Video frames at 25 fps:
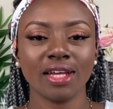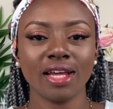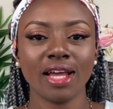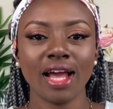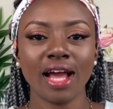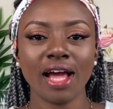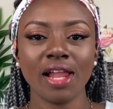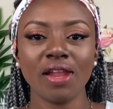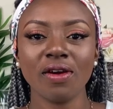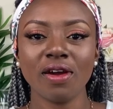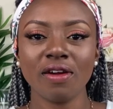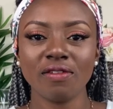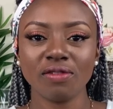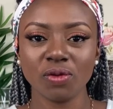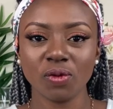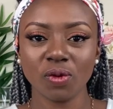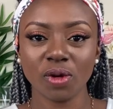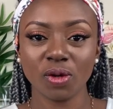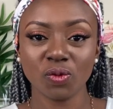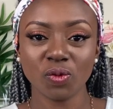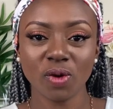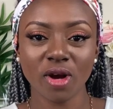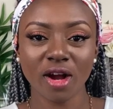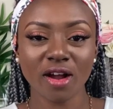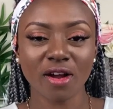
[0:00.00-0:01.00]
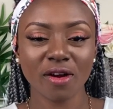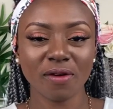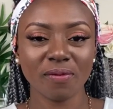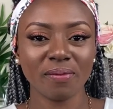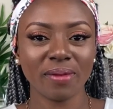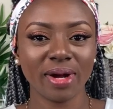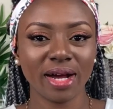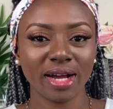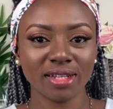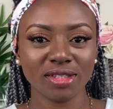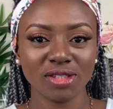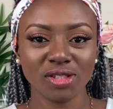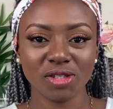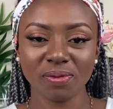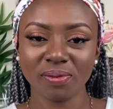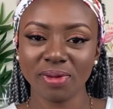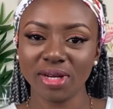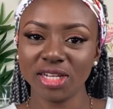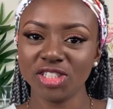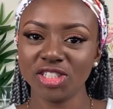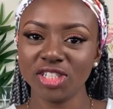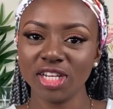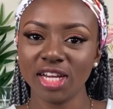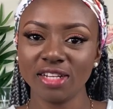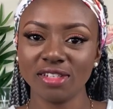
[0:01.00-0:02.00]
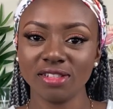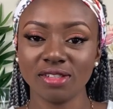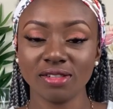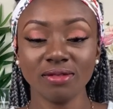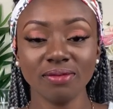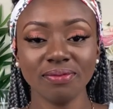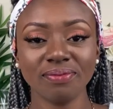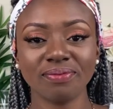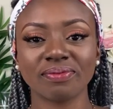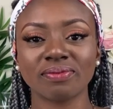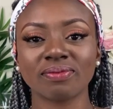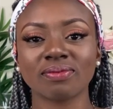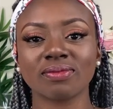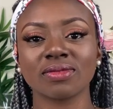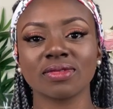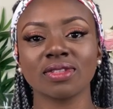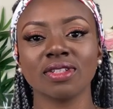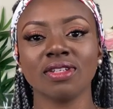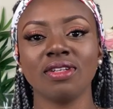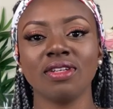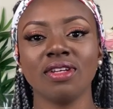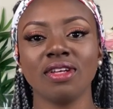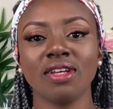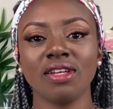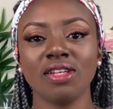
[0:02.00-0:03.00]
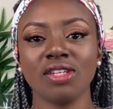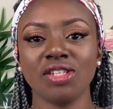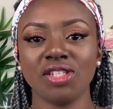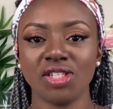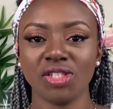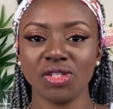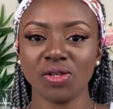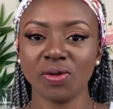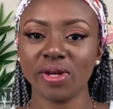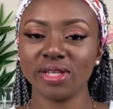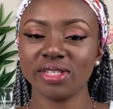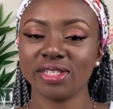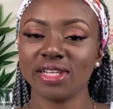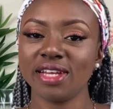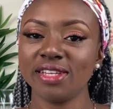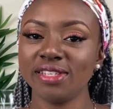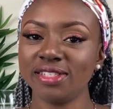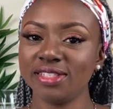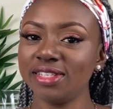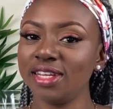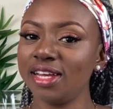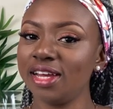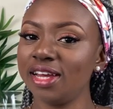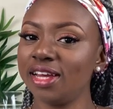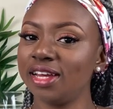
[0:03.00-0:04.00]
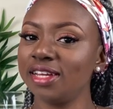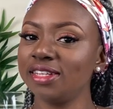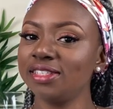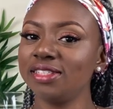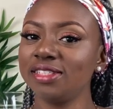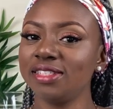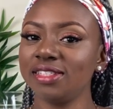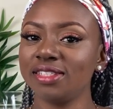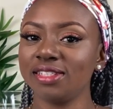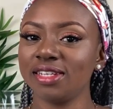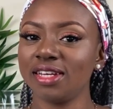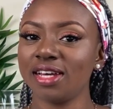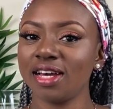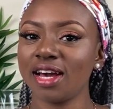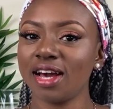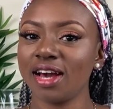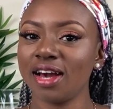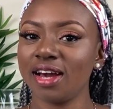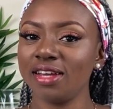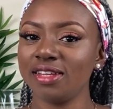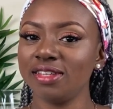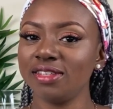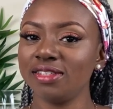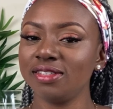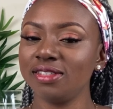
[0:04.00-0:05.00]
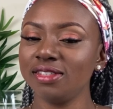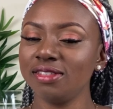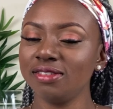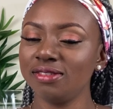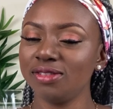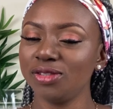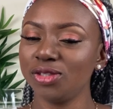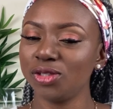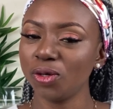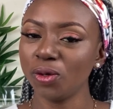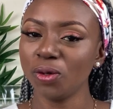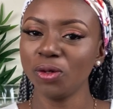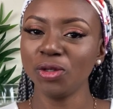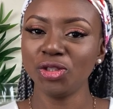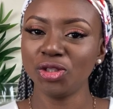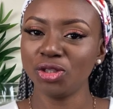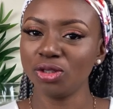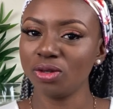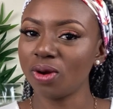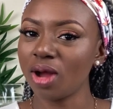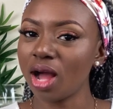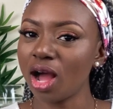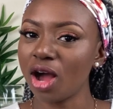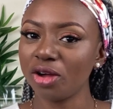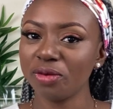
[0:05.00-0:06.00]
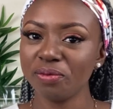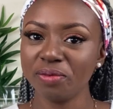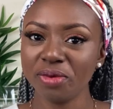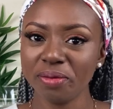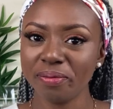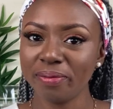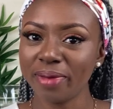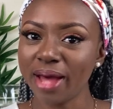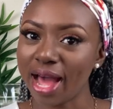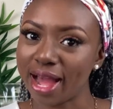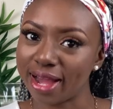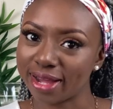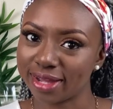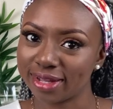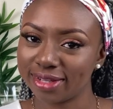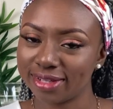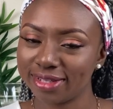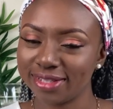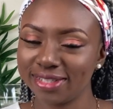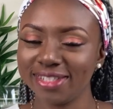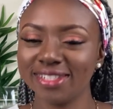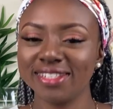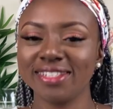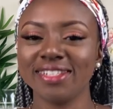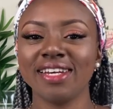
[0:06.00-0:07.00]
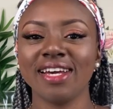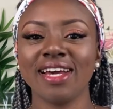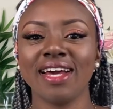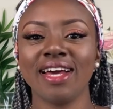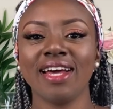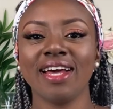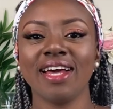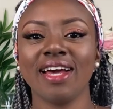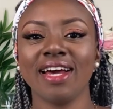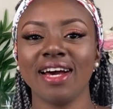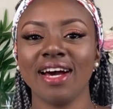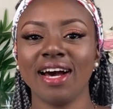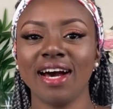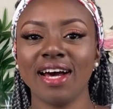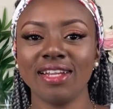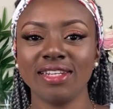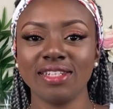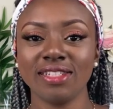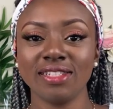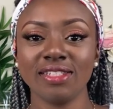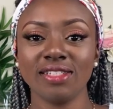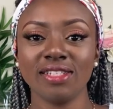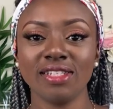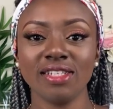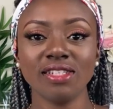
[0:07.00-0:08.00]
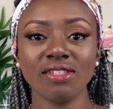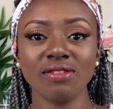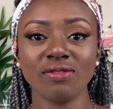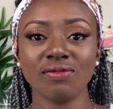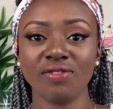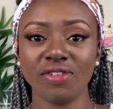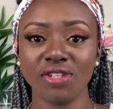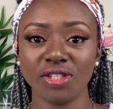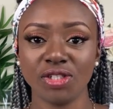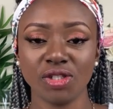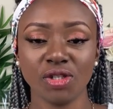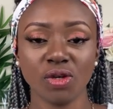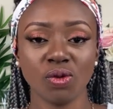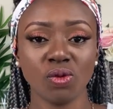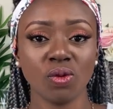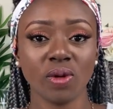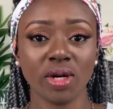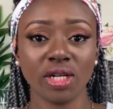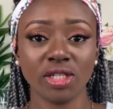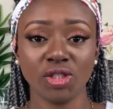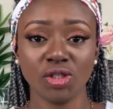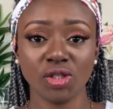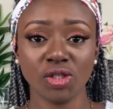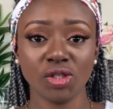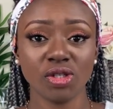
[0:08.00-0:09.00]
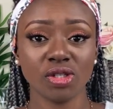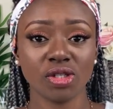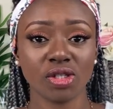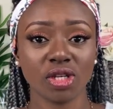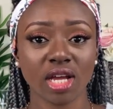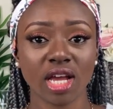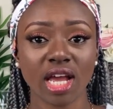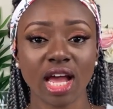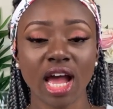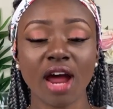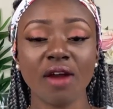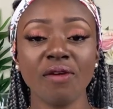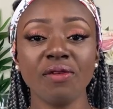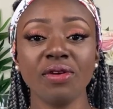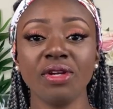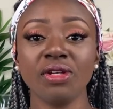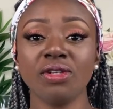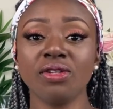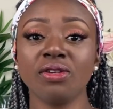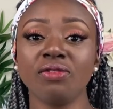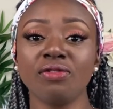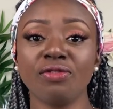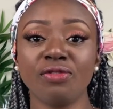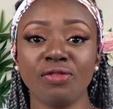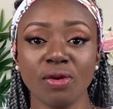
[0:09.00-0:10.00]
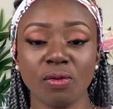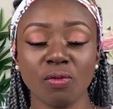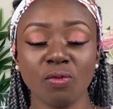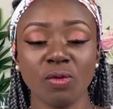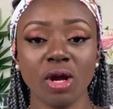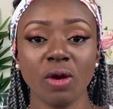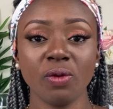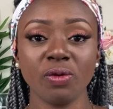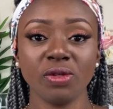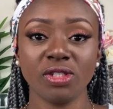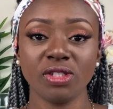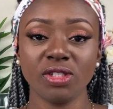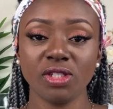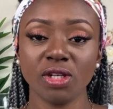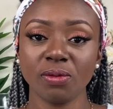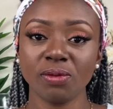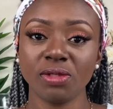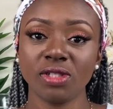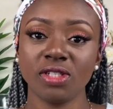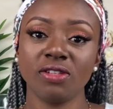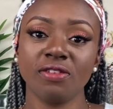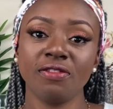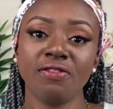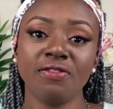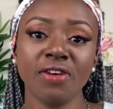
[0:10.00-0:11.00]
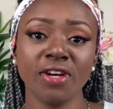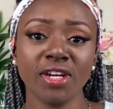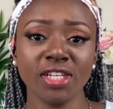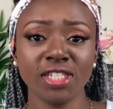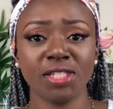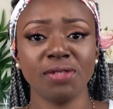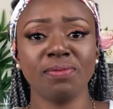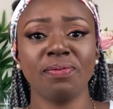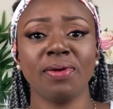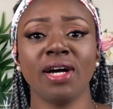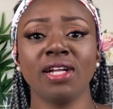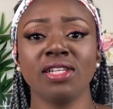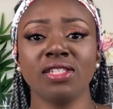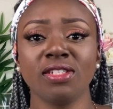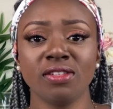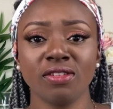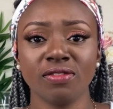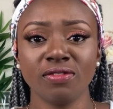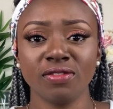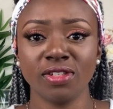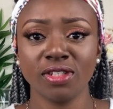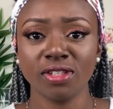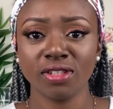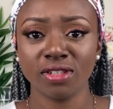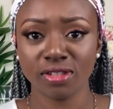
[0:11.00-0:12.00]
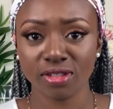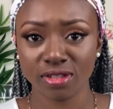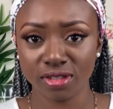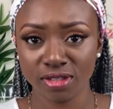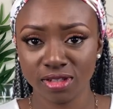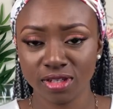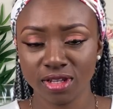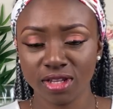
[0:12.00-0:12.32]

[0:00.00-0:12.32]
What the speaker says: Hello everyone, welcome back to my channel. So as I said, I told you I'll be back, and in this video we're just carrying on from where we stopped in the first part of the